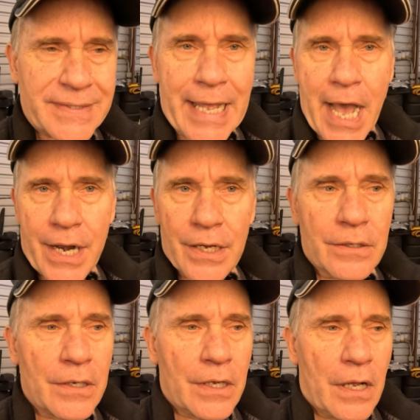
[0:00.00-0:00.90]

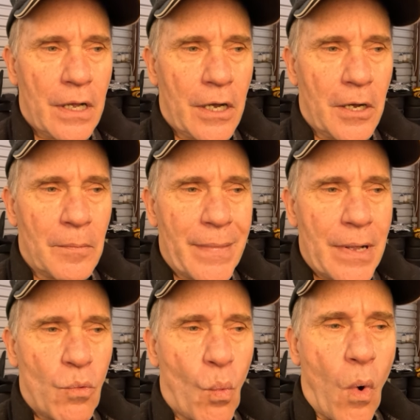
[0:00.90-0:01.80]
data,
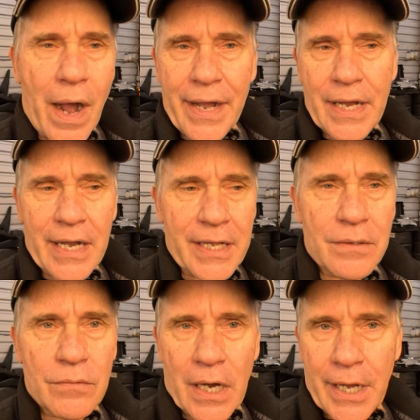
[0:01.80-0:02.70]

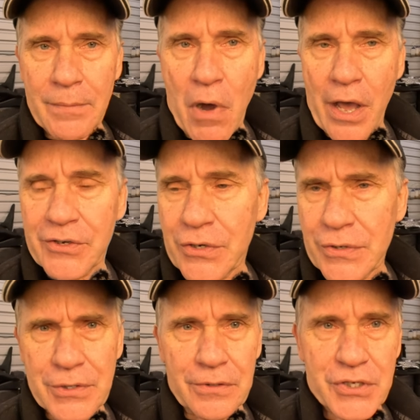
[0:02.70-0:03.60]
why I monitor
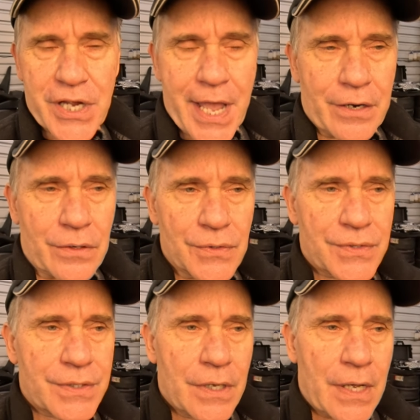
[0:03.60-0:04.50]
certain
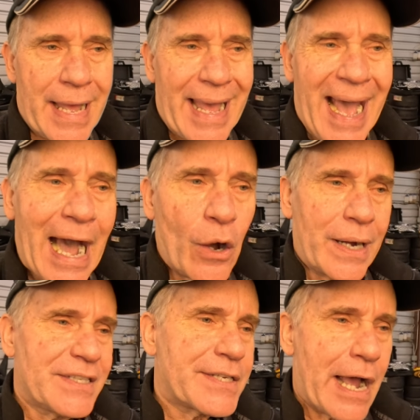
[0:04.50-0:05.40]
channels, how
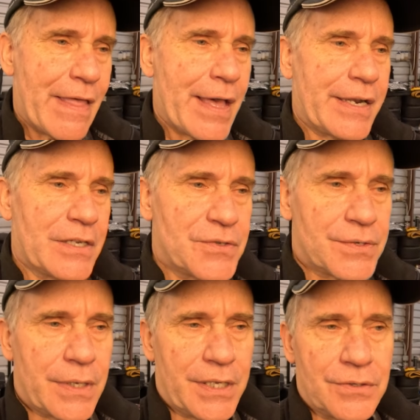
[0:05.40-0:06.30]
I tie that
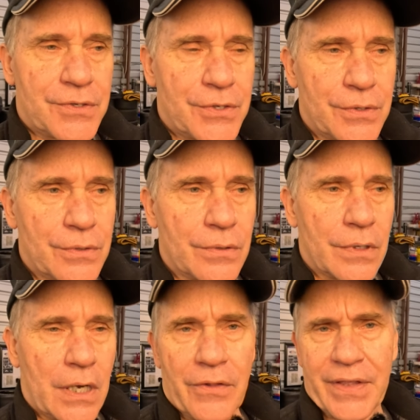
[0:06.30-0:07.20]

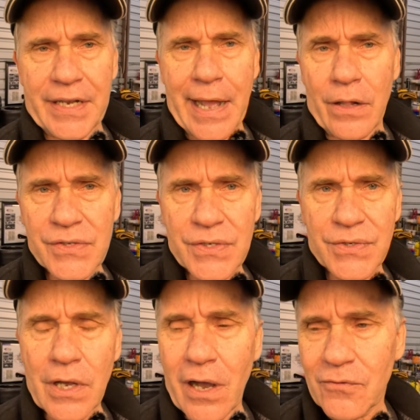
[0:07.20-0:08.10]
into the
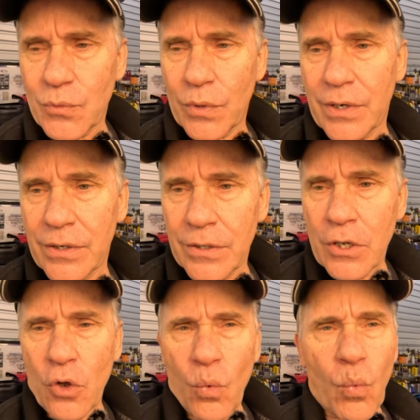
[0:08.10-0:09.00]
analysis software,
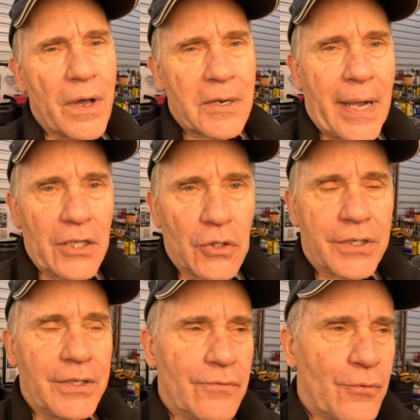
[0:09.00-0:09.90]
what am I
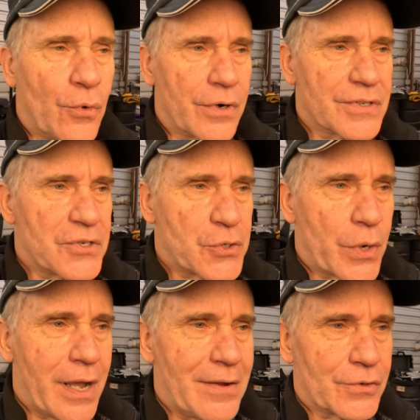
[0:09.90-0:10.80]
looking for as a
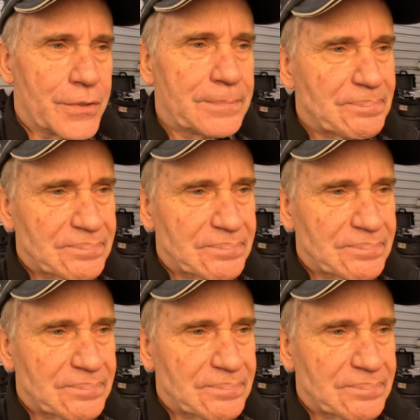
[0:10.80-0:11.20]
driver.